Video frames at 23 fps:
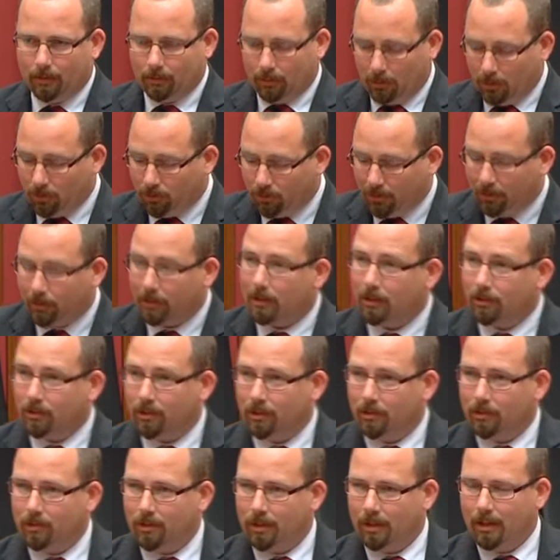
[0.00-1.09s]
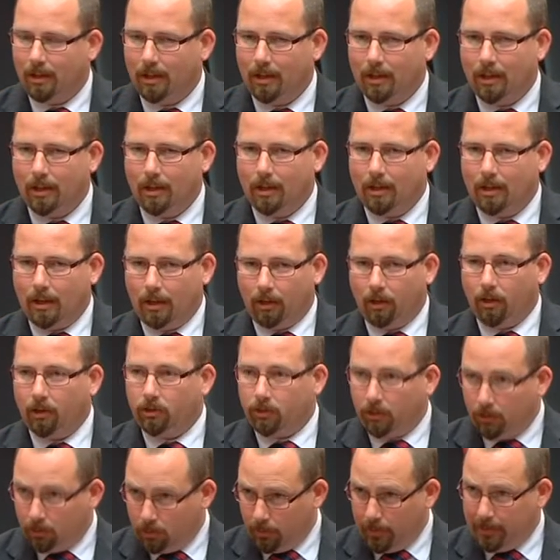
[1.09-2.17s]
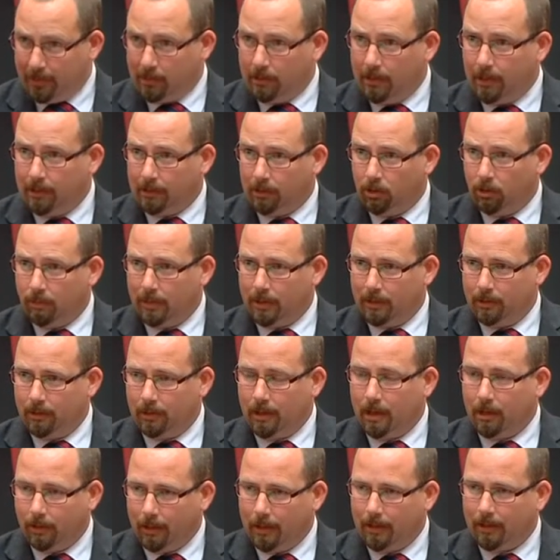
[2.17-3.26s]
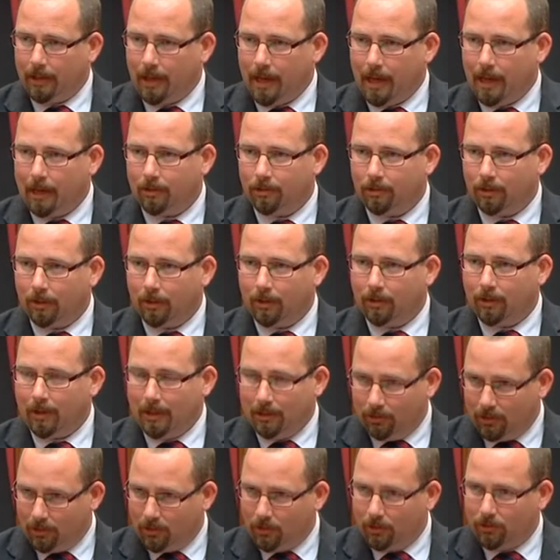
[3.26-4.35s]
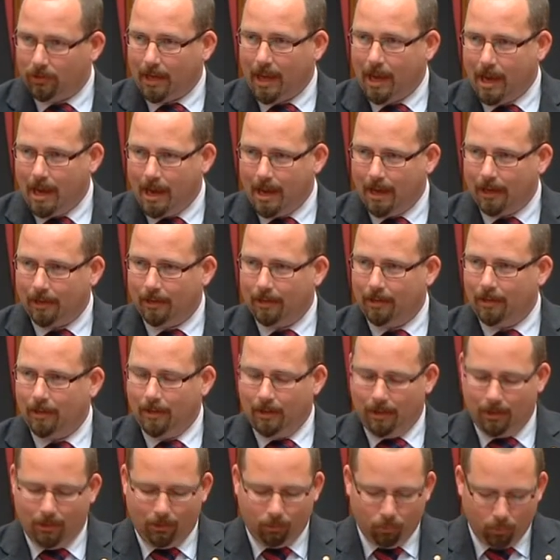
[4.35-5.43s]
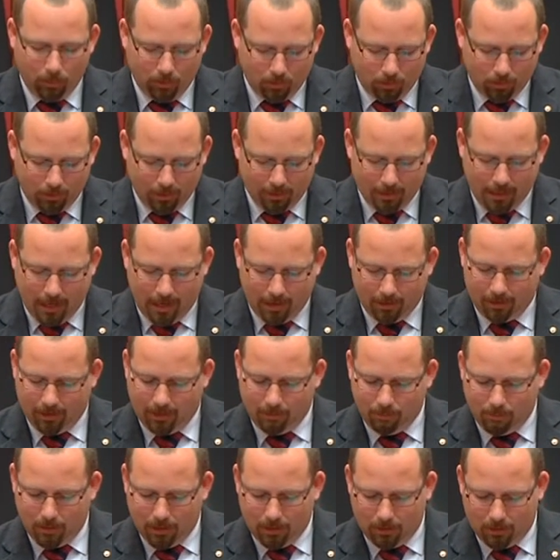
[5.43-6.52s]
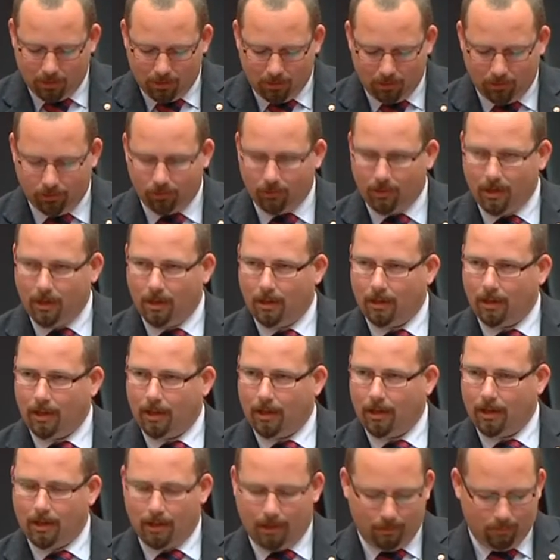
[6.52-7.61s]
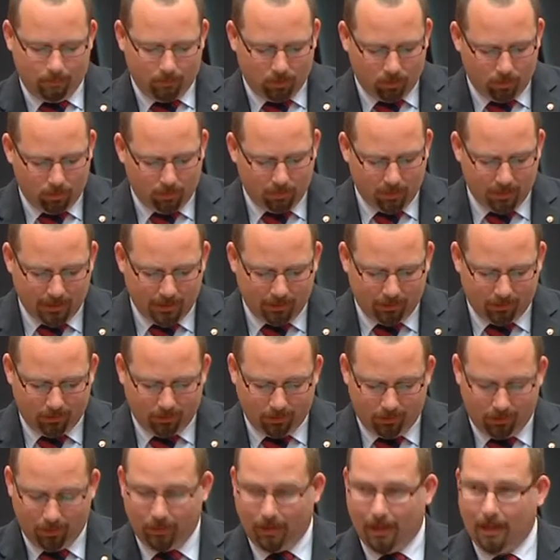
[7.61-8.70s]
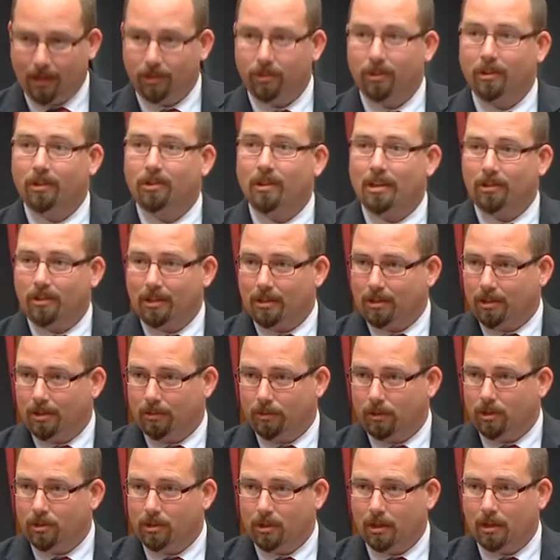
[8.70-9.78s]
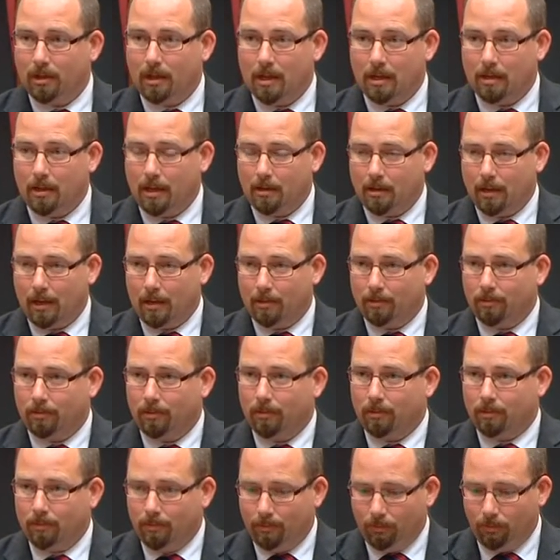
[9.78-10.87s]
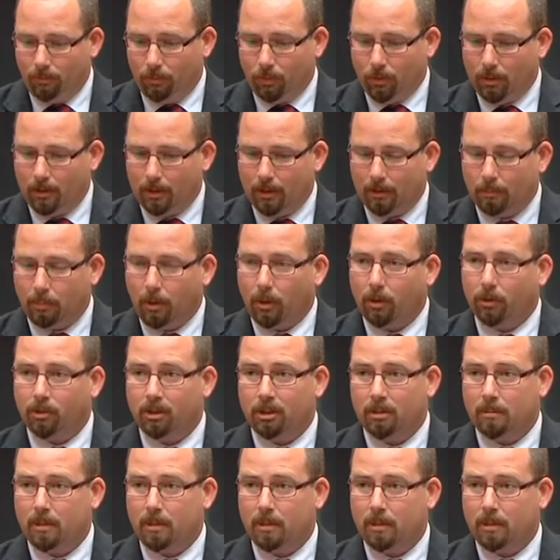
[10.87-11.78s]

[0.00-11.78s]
considering this is a low socio-economic area that has these issues at hand, will the data then be used to predict success into the future, and for the policy to